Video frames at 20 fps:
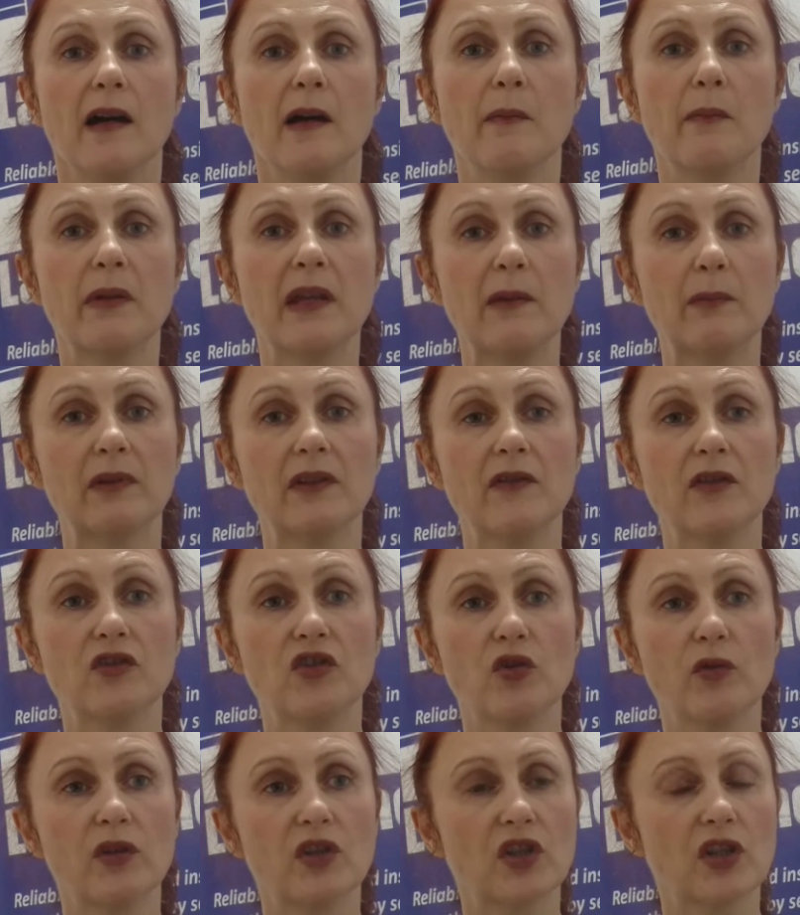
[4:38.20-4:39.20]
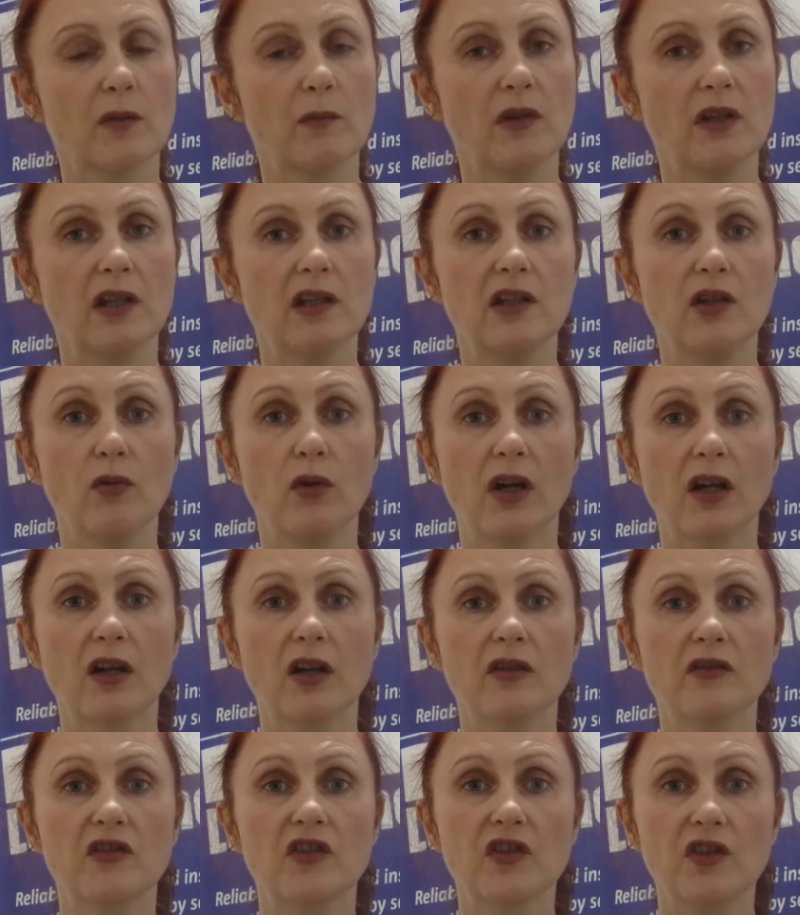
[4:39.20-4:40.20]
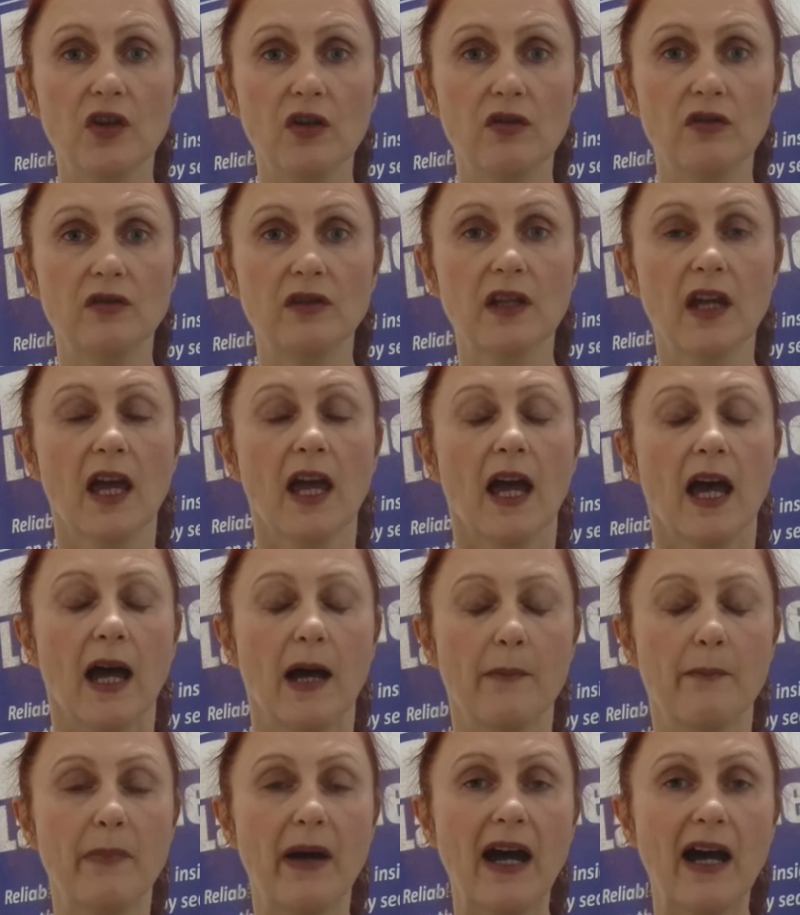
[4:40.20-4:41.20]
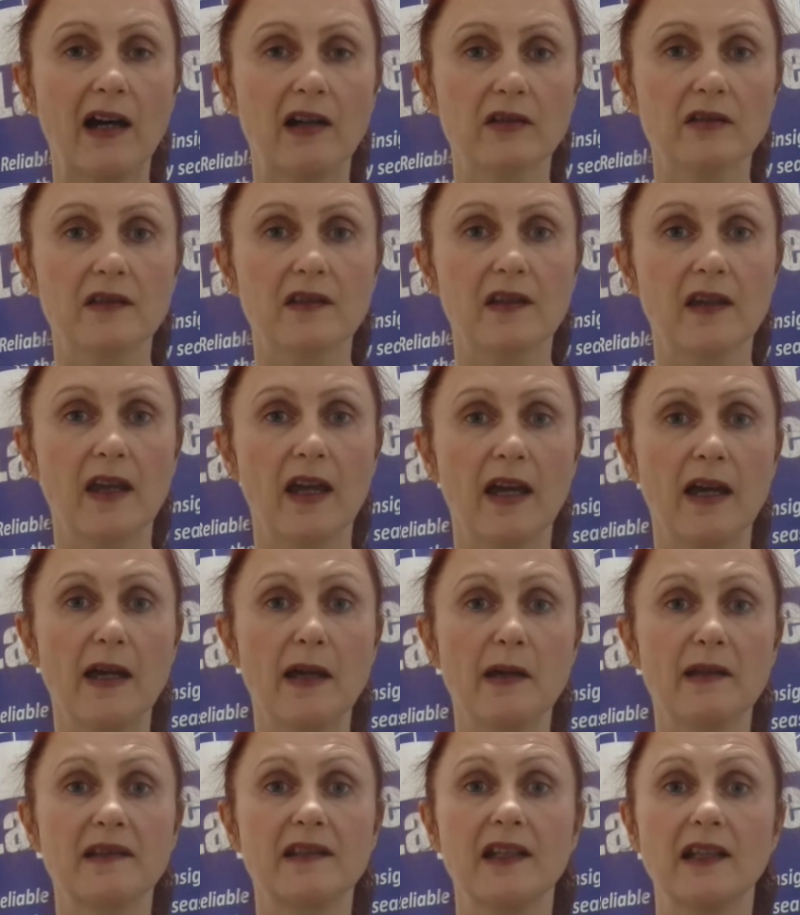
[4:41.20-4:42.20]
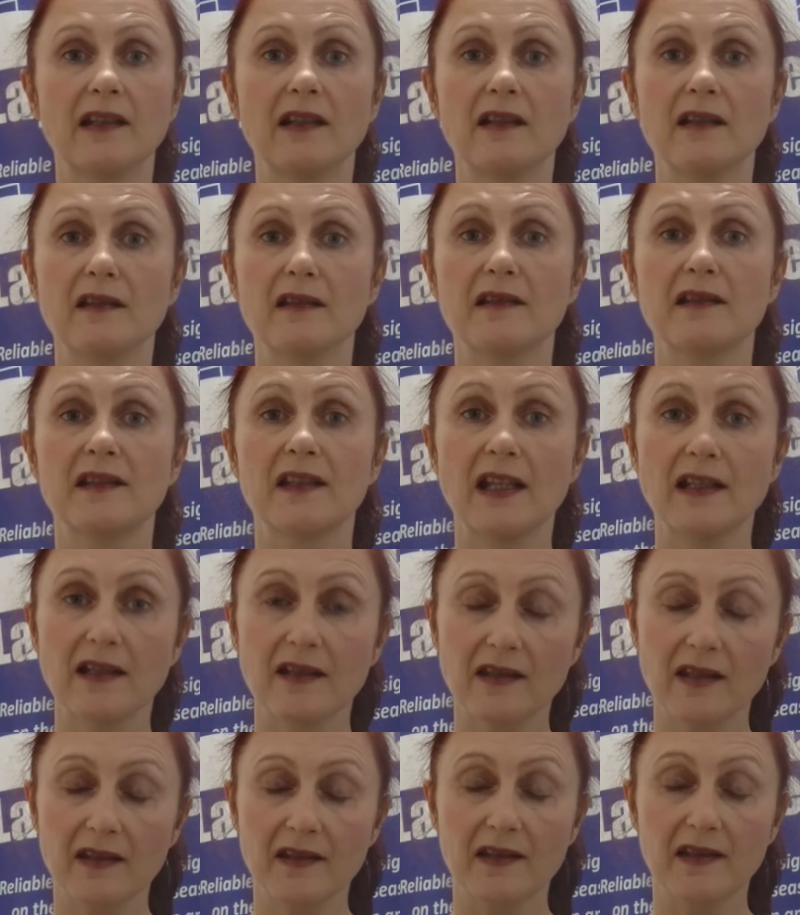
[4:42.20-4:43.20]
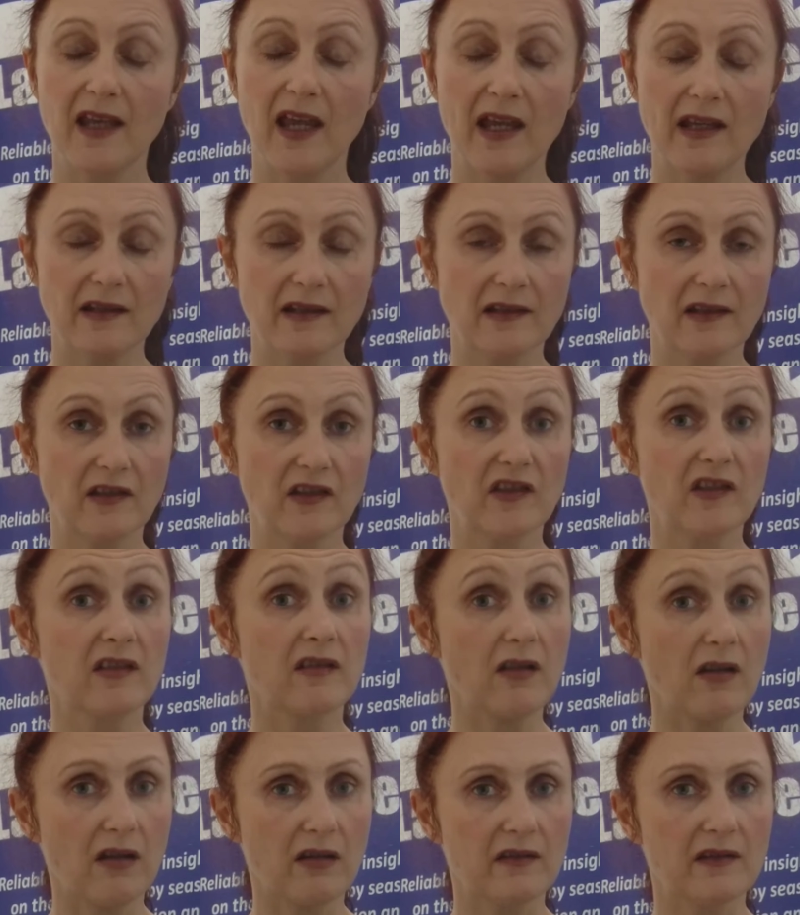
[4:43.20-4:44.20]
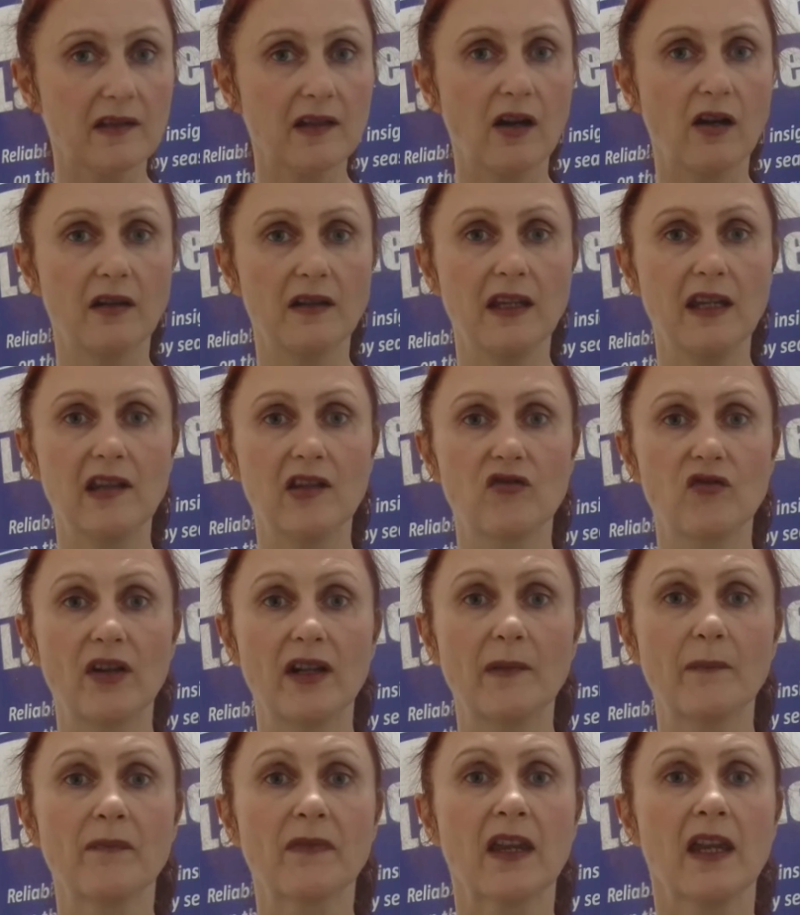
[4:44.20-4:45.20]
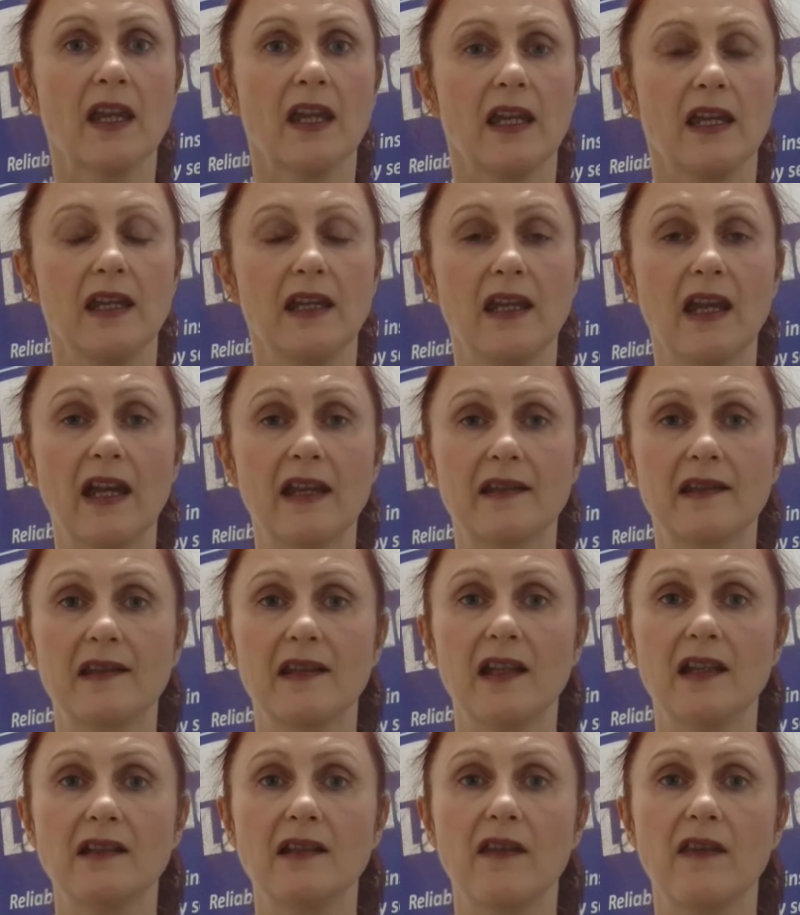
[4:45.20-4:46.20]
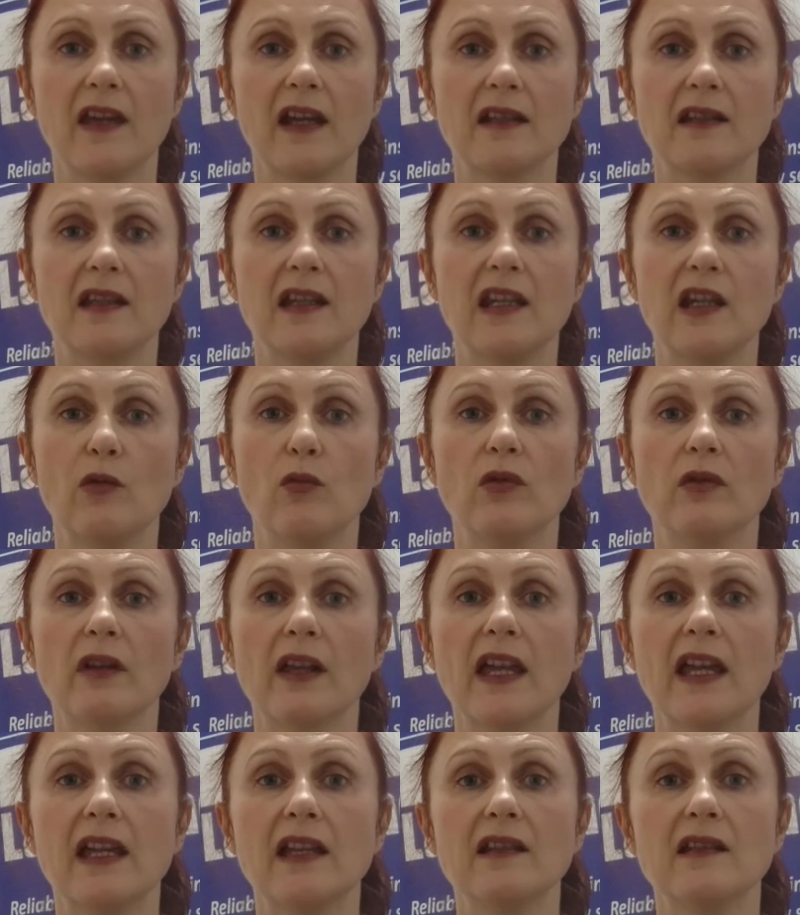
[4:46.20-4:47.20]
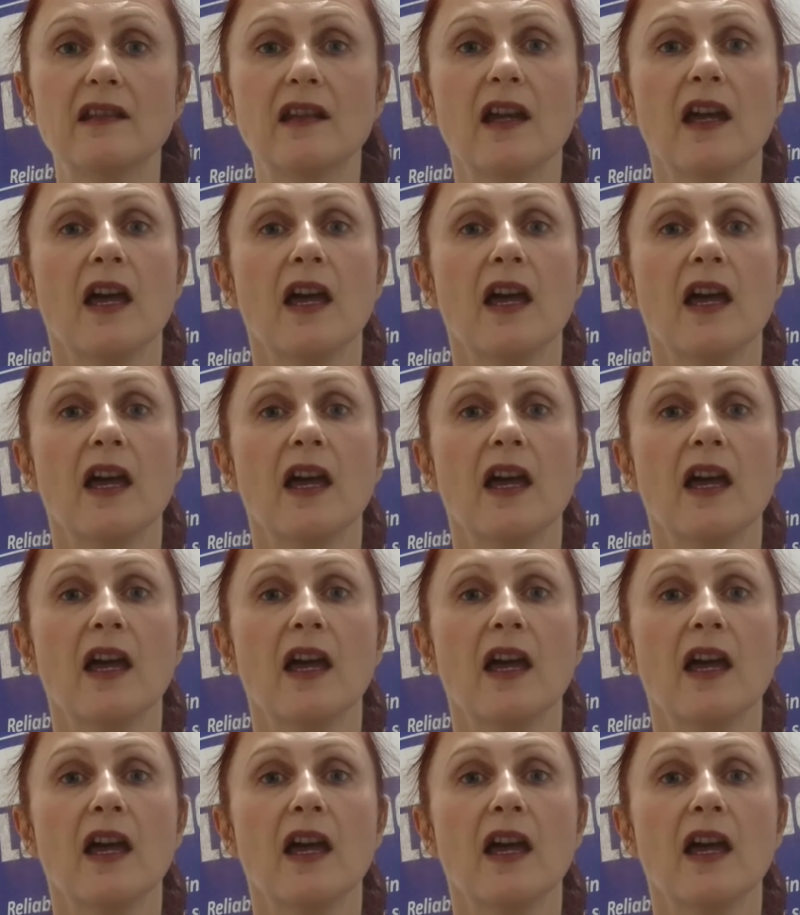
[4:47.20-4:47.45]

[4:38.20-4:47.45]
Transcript: people in the Jewish community who are concerned about Senator Sanders' stance on Israel. He has said that he will end